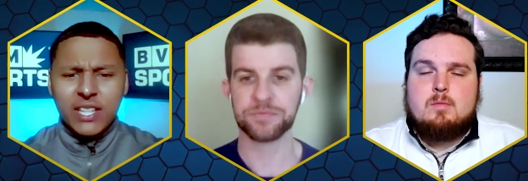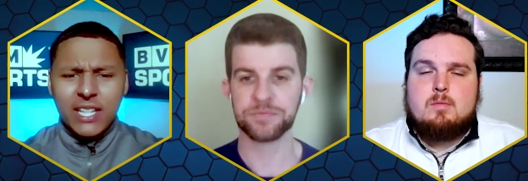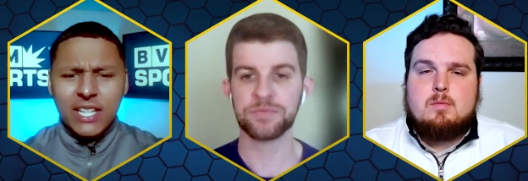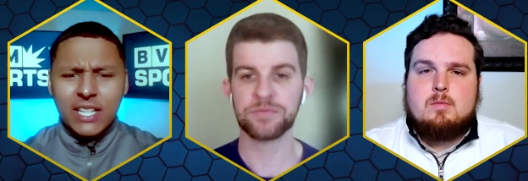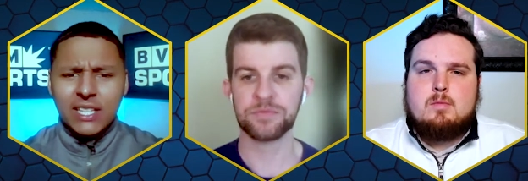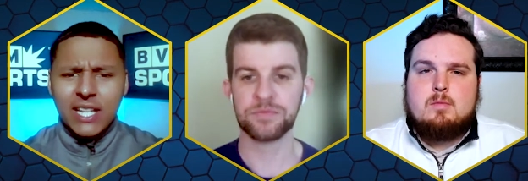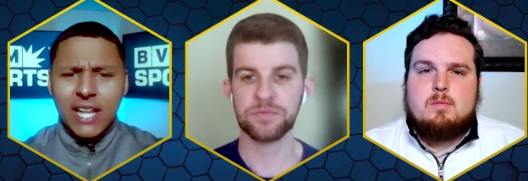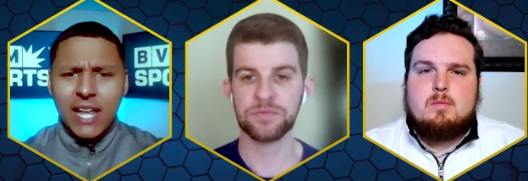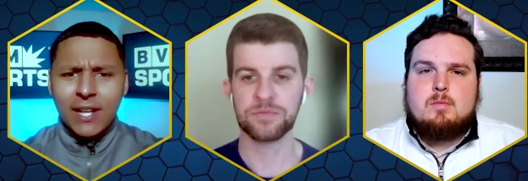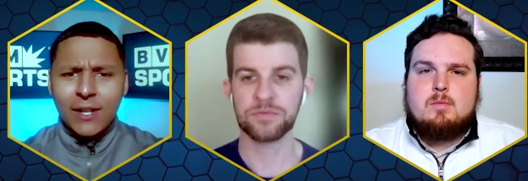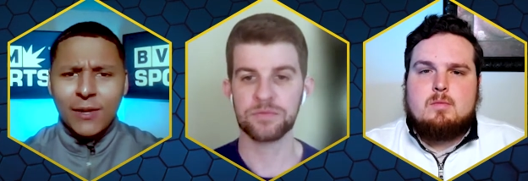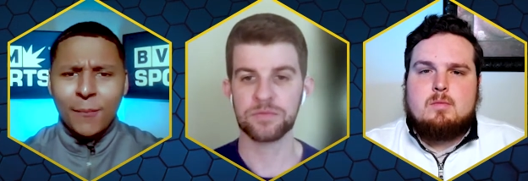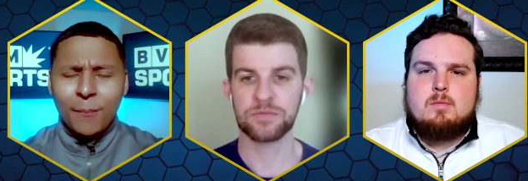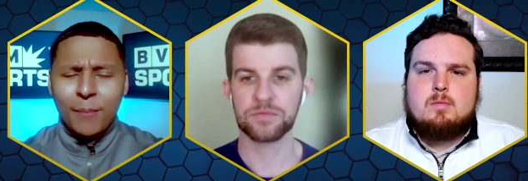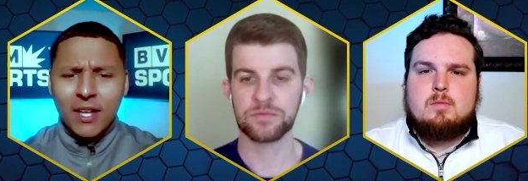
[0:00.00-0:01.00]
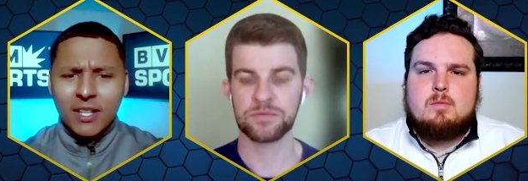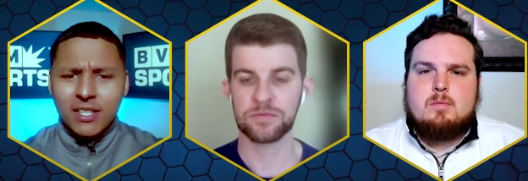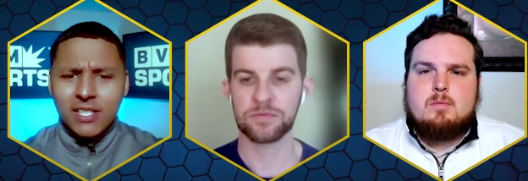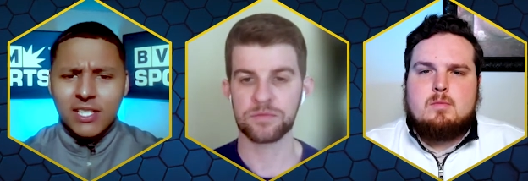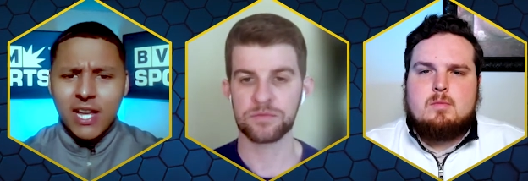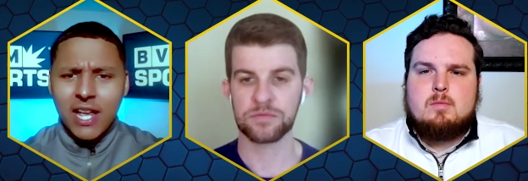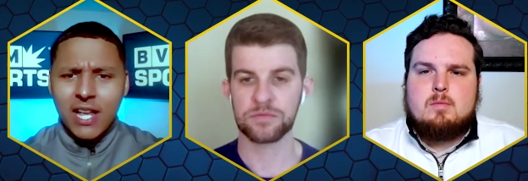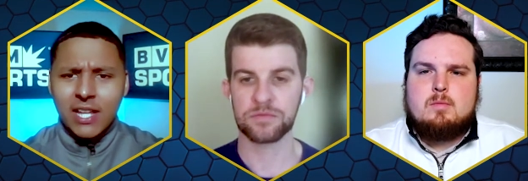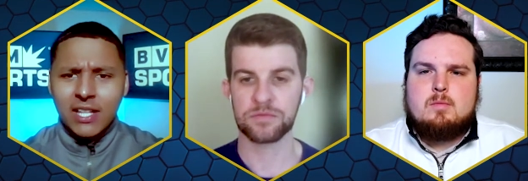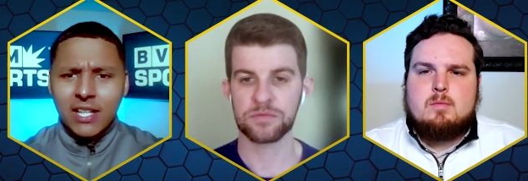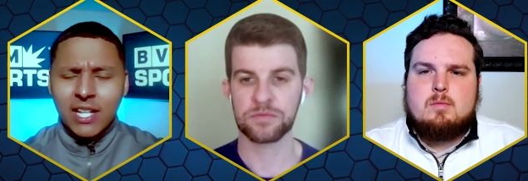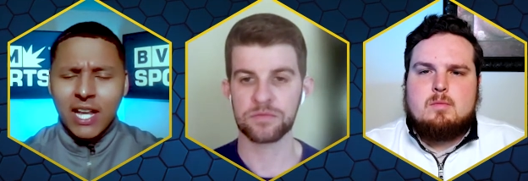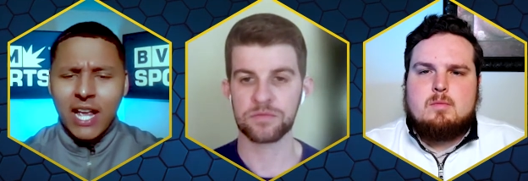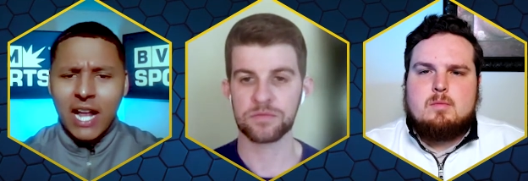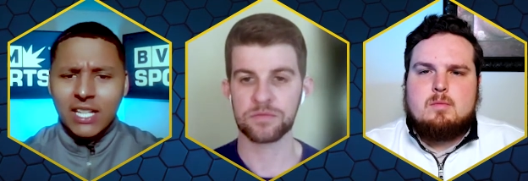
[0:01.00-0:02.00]
Speaker 1: think that Belichick
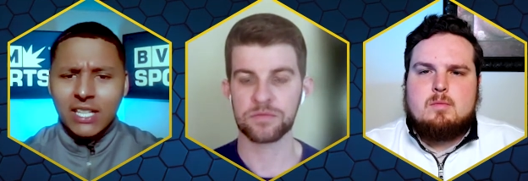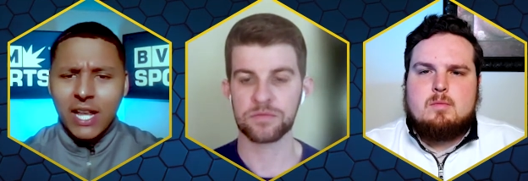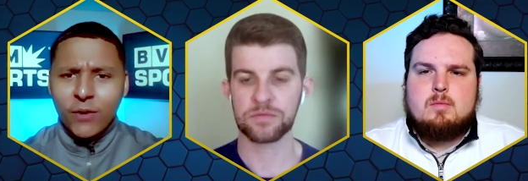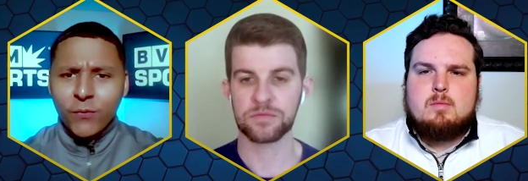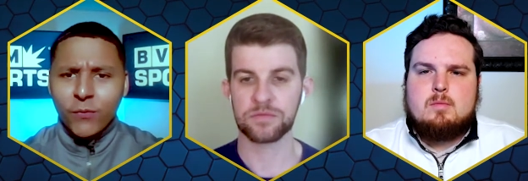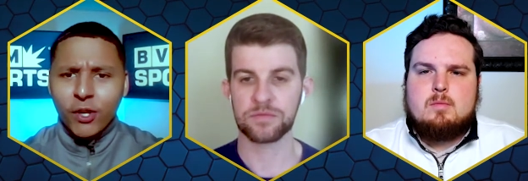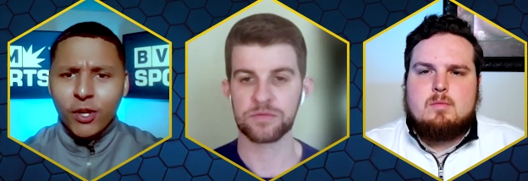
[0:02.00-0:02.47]
and kind of that